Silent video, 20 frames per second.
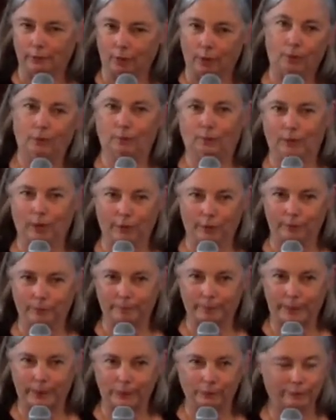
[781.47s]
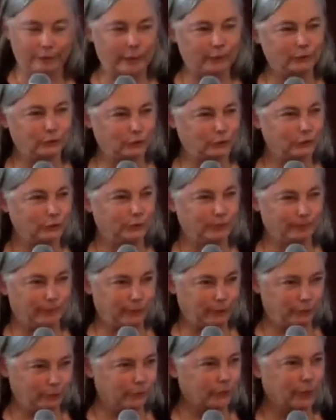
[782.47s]
oh, all the manufacturers, the
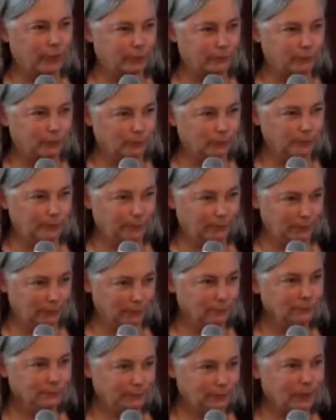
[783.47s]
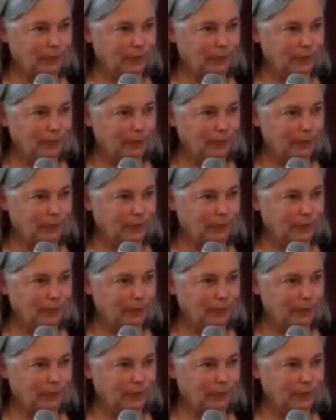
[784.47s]
major automobile